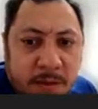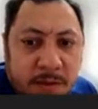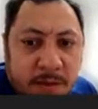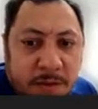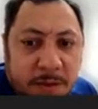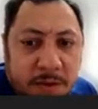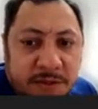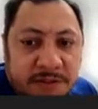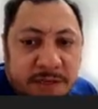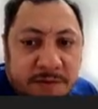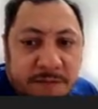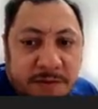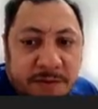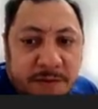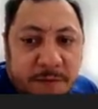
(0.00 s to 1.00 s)
Does the
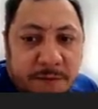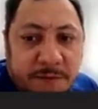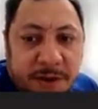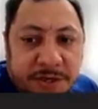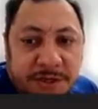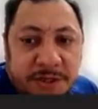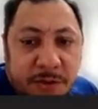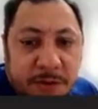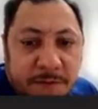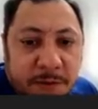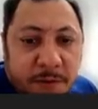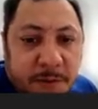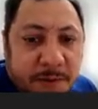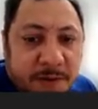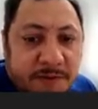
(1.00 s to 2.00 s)
real version of the
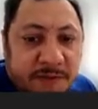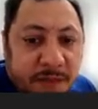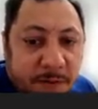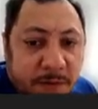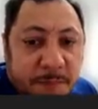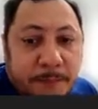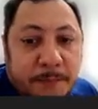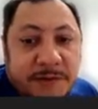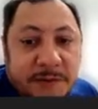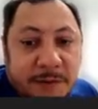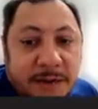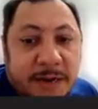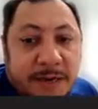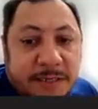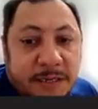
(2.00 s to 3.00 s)
Nobile theorem,
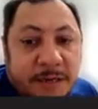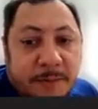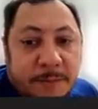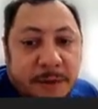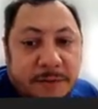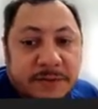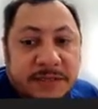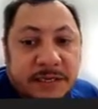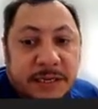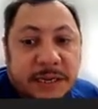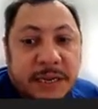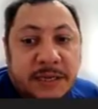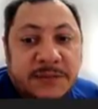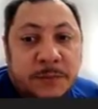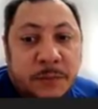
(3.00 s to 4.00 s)
particularly asking about
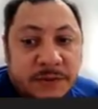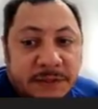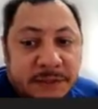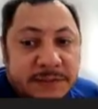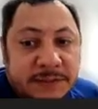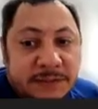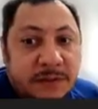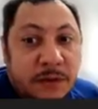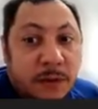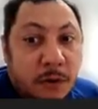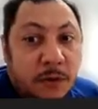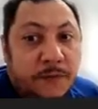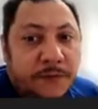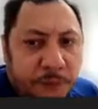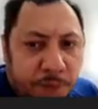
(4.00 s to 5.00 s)
CK smoothness,
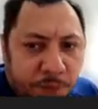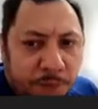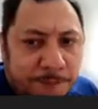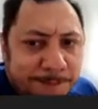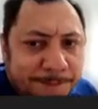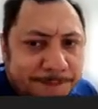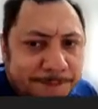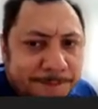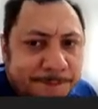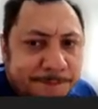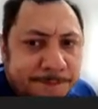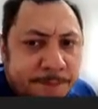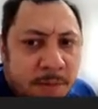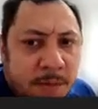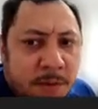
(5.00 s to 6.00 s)
hold true?
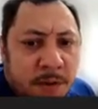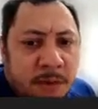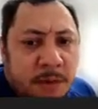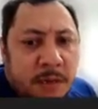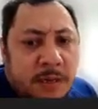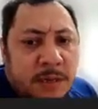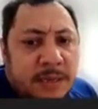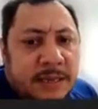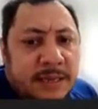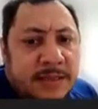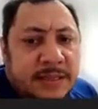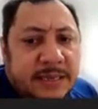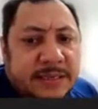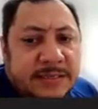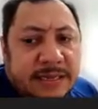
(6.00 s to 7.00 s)
And
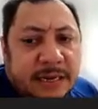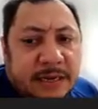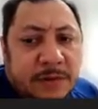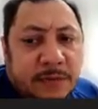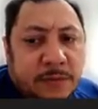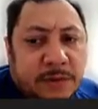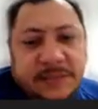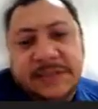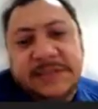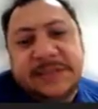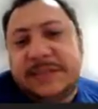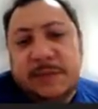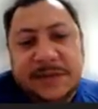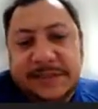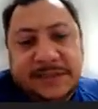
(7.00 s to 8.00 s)
the second one, this
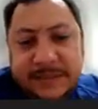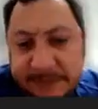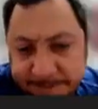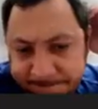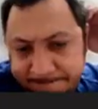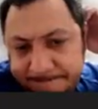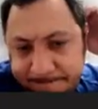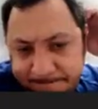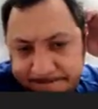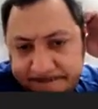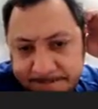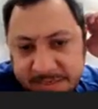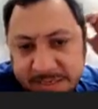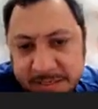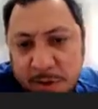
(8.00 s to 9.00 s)
was
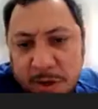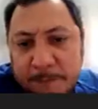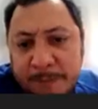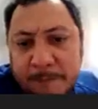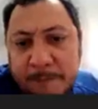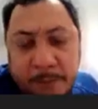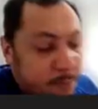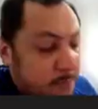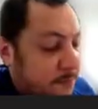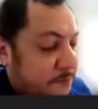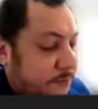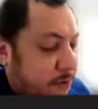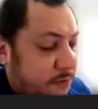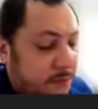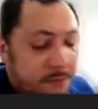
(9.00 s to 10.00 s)
an open problem
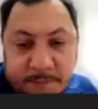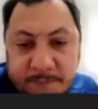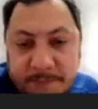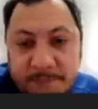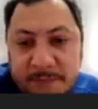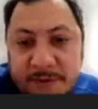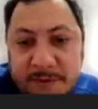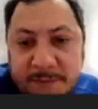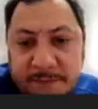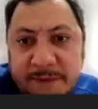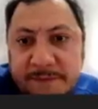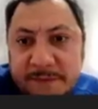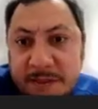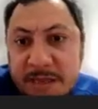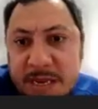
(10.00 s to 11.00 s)
for
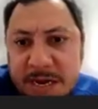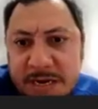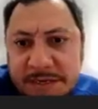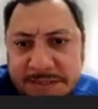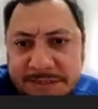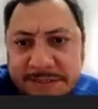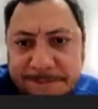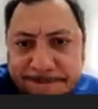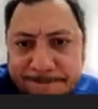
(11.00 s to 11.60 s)
50 years.